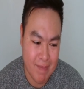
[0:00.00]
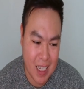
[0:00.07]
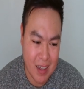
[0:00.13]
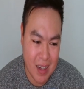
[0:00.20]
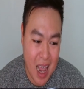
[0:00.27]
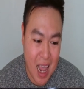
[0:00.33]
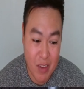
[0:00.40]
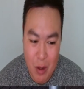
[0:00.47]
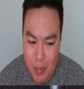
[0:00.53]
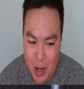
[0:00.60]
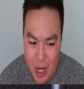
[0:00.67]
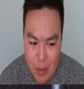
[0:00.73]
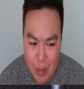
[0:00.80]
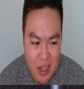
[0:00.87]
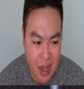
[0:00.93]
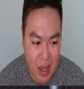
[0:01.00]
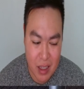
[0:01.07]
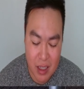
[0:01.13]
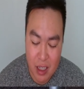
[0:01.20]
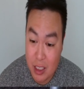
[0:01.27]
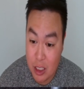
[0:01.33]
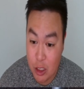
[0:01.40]
having a baby, I
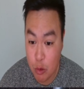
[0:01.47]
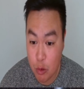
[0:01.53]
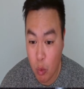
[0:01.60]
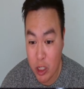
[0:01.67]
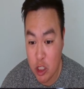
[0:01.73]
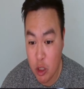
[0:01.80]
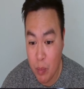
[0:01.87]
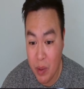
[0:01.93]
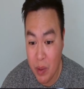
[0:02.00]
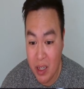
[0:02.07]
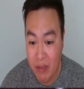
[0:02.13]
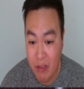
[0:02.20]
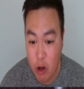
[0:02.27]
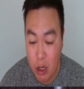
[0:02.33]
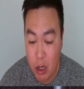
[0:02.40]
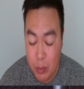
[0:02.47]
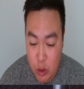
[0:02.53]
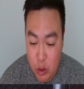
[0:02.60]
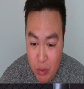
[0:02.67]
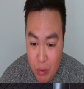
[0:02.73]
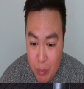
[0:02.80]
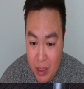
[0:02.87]
think that's just one too many
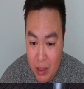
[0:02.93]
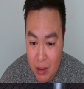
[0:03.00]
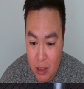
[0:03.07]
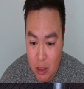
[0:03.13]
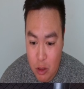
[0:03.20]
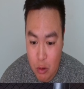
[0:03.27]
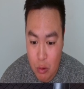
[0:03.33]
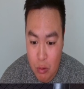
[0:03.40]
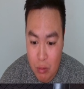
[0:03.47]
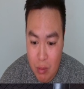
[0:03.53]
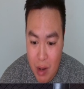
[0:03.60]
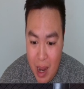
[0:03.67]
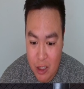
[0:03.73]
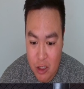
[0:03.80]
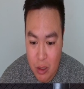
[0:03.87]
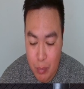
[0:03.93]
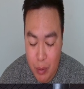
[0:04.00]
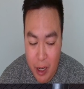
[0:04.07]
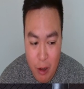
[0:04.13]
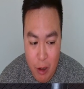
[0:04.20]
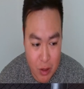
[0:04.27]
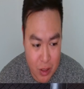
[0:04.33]
variables for me to actually
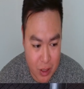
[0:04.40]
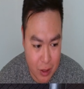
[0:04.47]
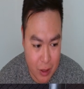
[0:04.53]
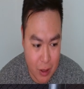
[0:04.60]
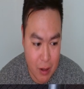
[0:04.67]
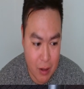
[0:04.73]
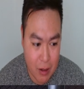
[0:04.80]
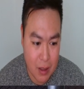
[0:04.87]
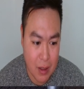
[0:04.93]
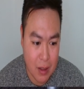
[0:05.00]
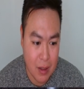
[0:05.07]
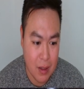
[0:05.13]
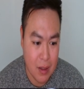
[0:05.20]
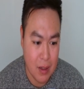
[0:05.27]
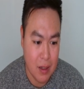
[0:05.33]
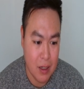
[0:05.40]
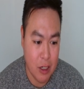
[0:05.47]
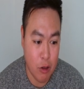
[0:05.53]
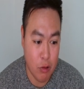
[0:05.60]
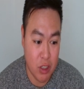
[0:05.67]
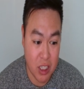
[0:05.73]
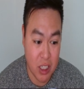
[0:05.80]
play her as a dog.
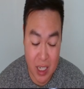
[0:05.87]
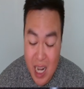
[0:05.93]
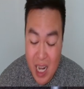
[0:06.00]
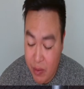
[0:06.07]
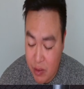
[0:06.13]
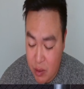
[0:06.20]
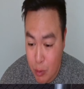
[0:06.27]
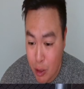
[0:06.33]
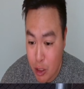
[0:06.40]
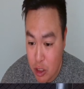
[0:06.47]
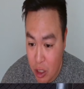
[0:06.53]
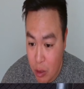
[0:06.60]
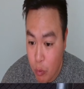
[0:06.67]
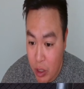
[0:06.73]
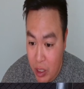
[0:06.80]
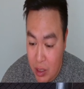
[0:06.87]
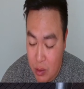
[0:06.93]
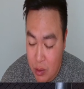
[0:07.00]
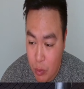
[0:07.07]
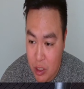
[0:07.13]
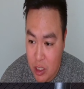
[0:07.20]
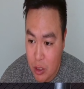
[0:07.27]
She did have some legit
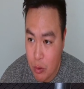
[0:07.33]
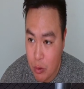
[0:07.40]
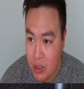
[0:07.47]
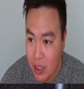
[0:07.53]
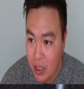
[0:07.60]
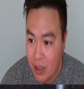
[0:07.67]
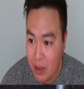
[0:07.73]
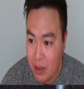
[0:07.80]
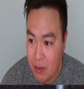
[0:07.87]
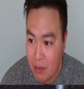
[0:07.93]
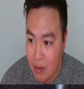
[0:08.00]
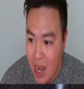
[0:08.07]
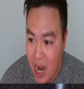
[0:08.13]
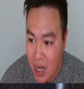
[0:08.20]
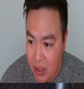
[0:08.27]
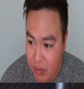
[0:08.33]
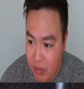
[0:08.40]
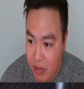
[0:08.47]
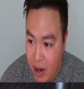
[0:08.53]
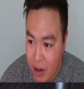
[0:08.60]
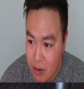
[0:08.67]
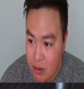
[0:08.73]
wins when she was a active
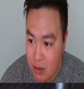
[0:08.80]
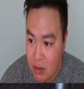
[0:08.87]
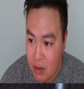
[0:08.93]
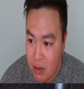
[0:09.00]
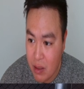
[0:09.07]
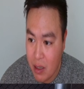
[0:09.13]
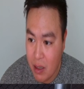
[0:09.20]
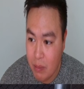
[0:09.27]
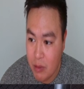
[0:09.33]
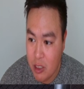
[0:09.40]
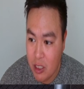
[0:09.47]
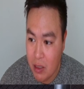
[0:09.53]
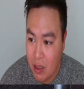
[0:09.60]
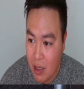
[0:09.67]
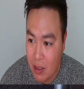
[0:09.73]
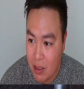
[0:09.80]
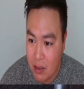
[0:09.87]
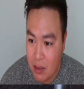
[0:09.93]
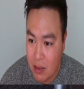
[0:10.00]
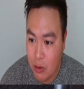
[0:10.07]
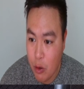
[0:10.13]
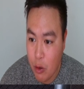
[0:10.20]
fighter. She
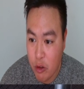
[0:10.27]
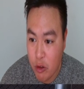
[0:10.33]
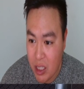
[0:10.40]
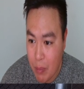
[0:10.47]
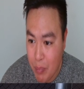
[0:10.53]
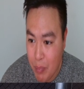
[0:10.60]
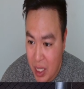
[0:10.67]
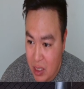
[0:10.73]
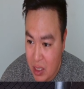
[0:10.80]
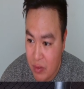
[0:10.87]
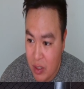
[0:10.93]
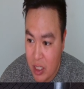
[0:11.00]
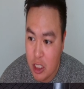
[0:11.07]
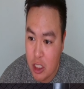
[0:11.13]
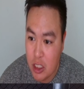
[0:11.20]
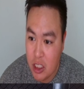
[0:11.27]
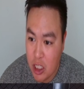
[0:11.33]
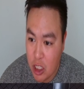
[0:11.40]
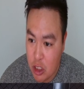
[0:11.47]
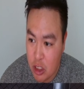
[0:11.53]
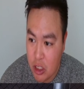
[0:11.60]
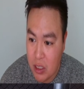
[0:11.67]
lost to only the best via
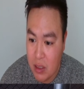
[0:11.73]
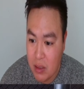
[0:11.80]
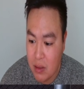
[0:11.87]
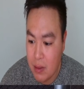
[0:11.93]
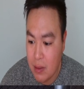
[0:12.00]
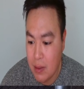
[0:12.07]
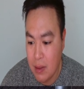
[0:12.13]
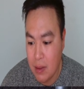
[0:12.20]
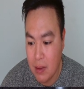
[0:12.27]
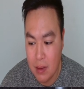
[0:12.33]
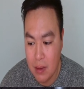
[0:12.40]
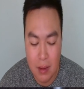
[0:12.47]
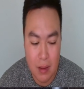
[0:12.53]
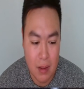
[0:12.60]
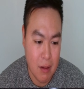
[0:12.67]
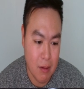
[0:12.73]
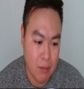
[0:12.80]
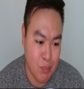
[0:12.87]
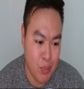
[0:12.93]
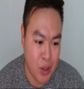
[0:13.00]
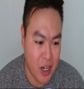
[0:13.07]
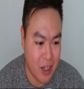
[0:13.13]
decision,
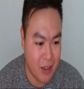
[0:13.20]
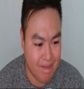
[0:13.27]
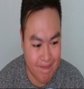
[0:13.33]
but